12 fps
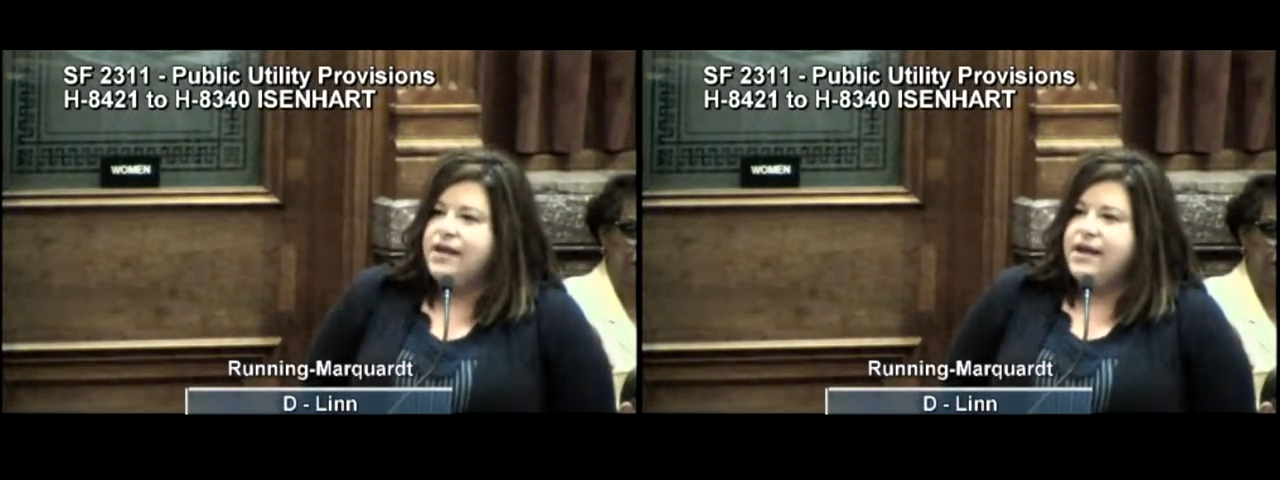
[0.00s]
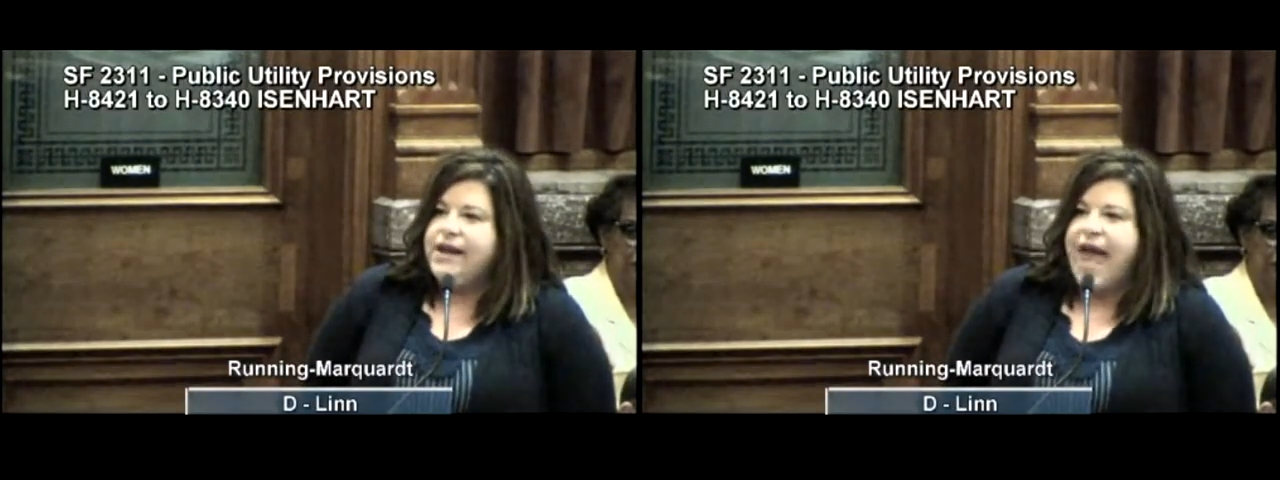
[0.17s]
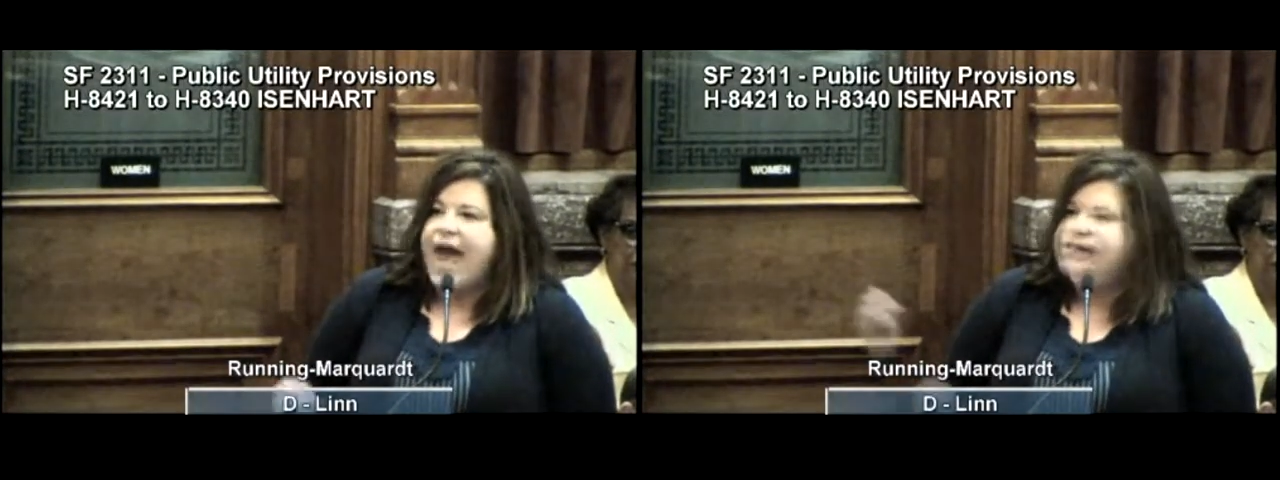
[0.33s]

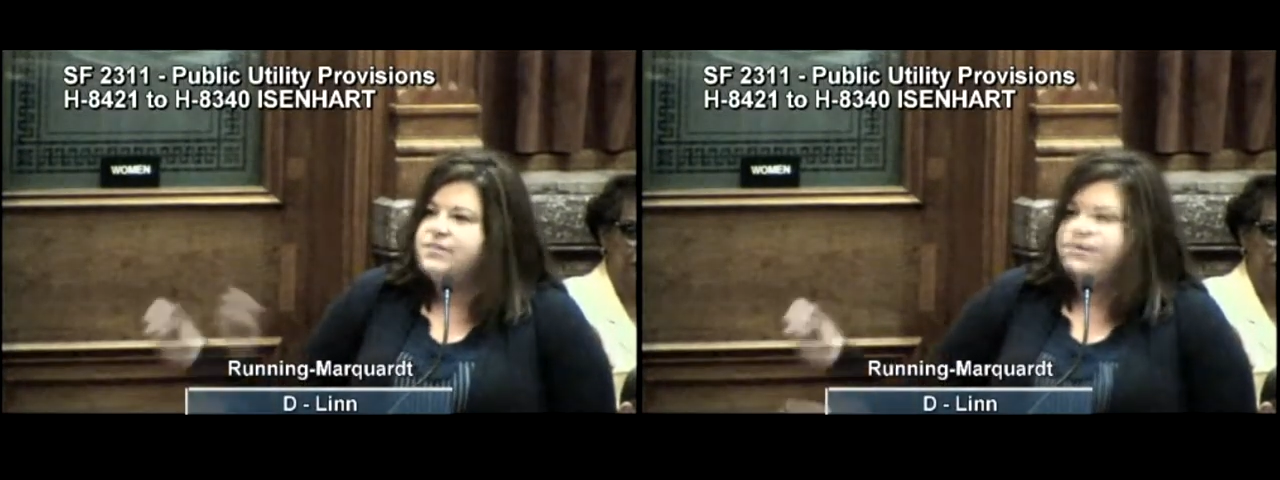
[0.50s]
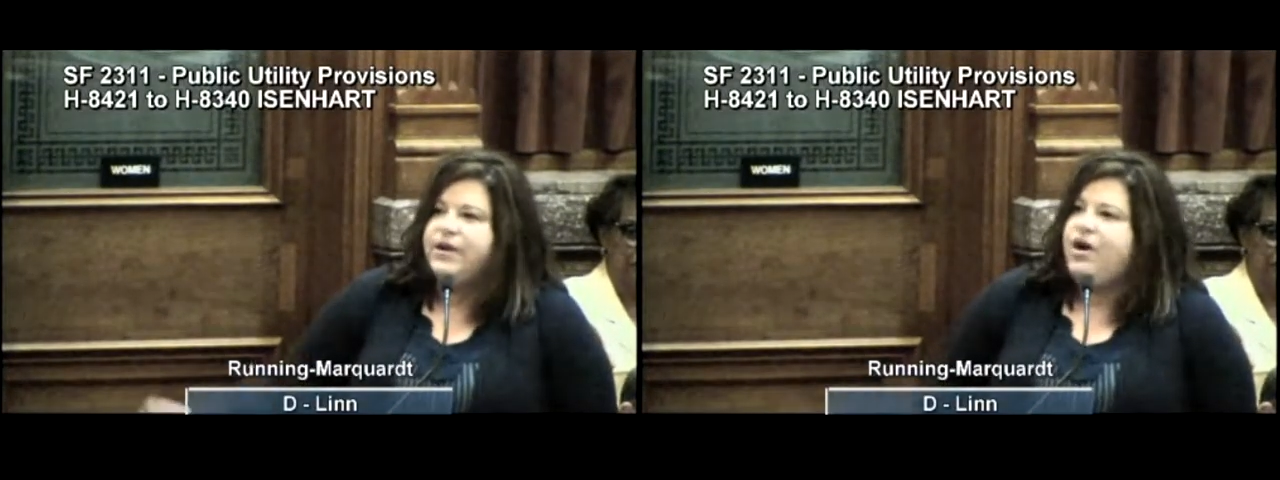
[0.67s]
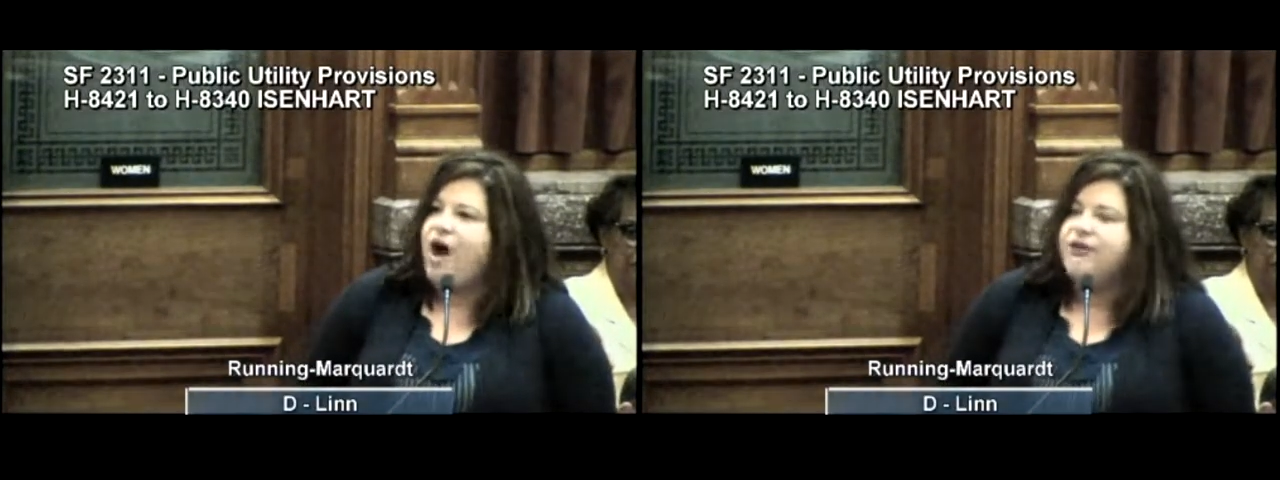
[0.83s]
and has
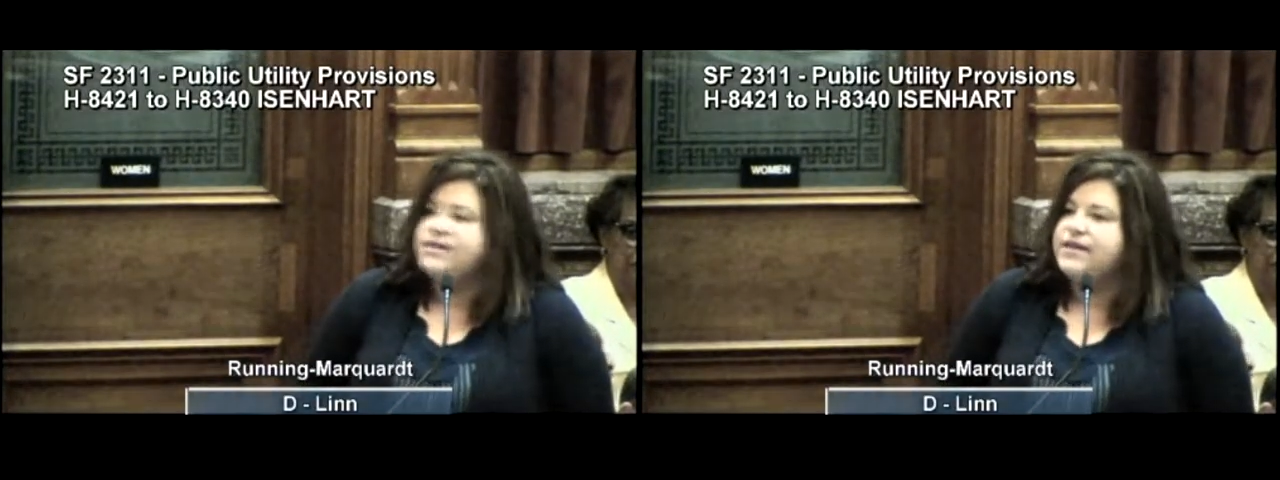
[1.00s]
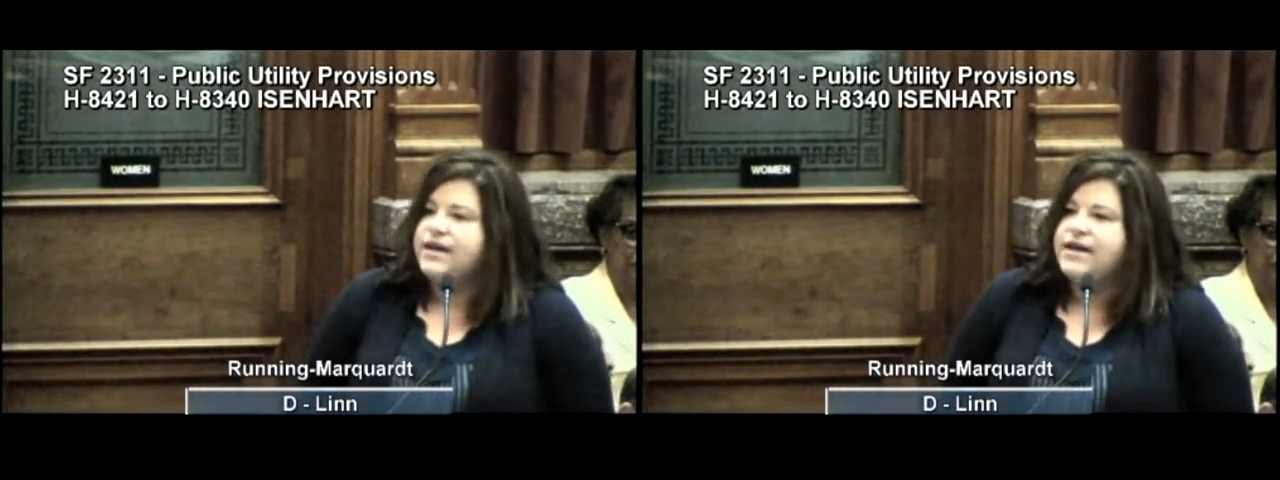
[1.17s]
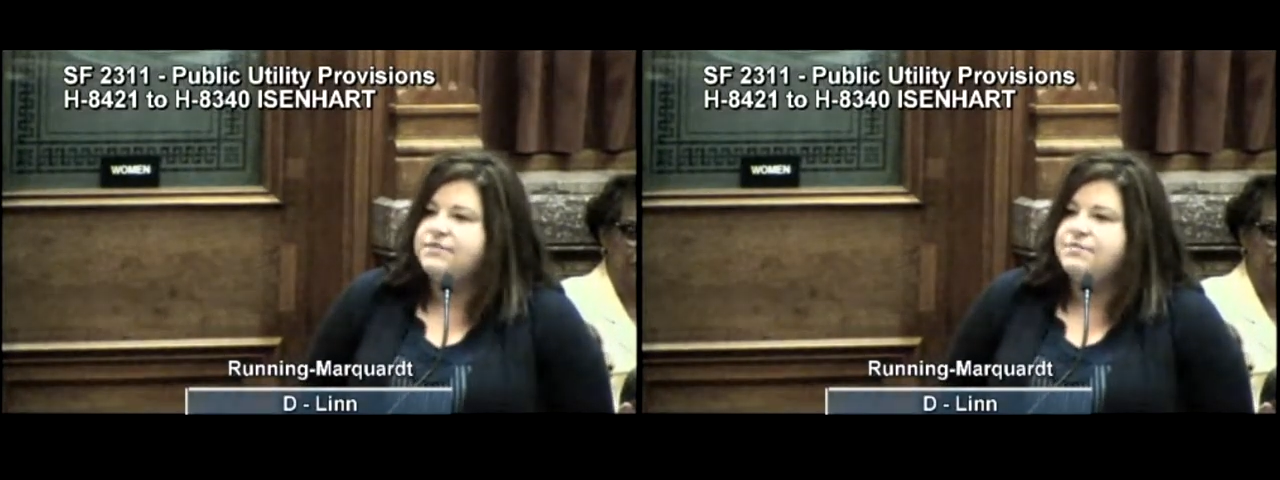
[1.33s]
been costing
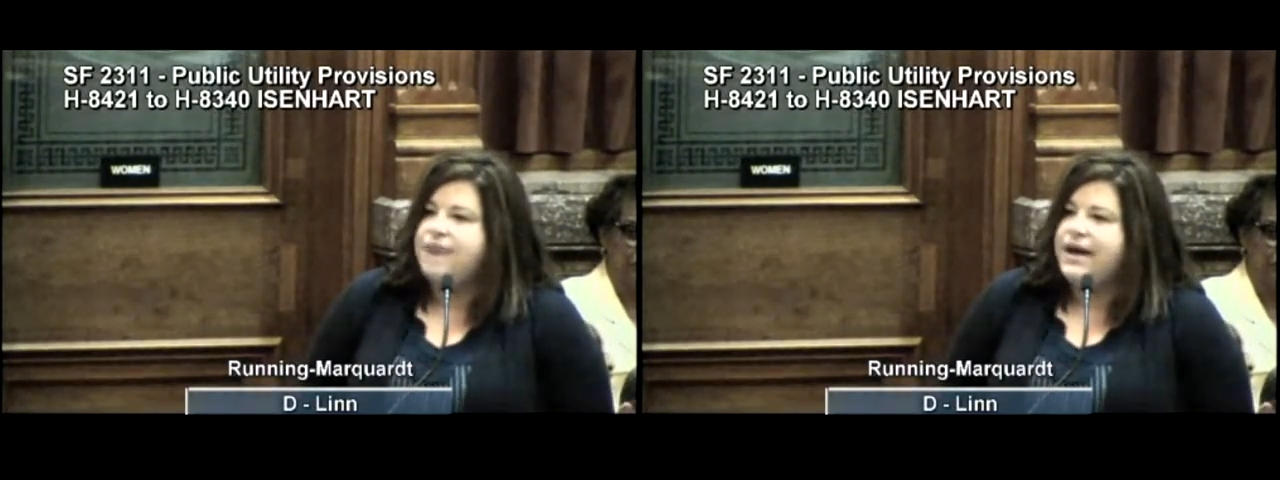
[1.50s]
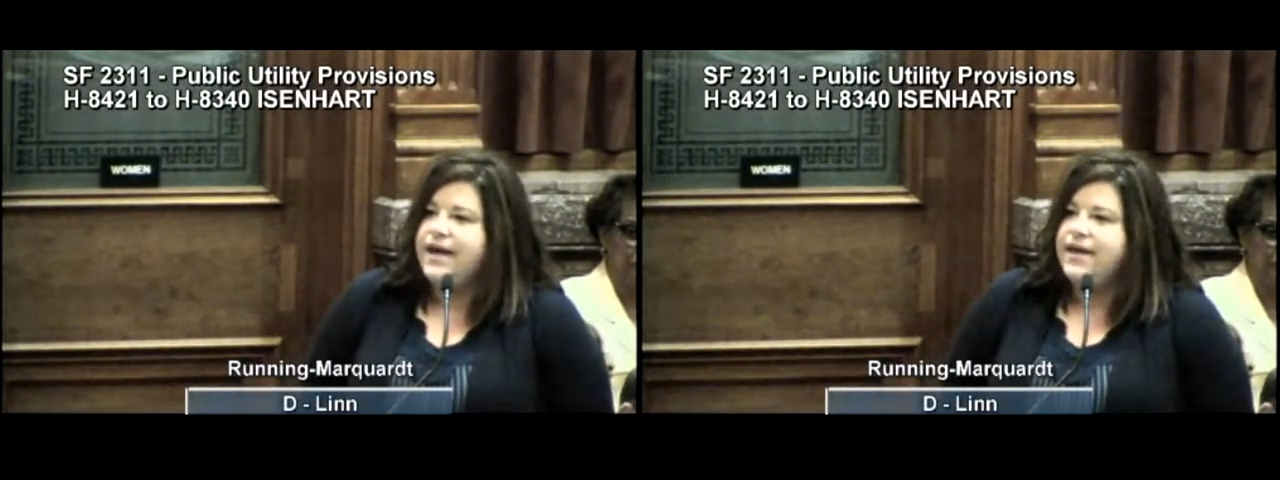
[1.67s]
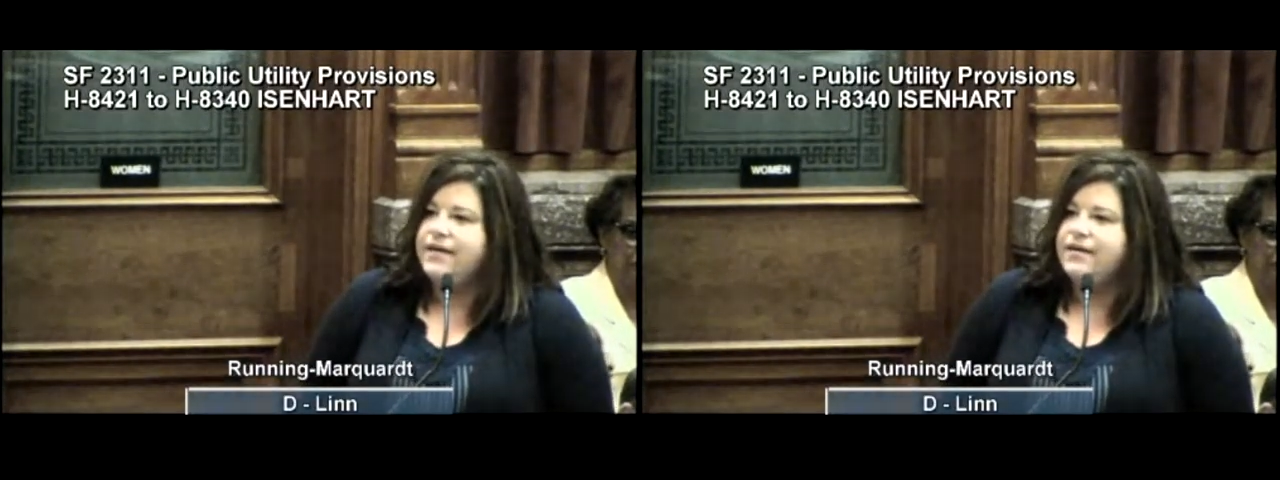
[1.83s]
us money,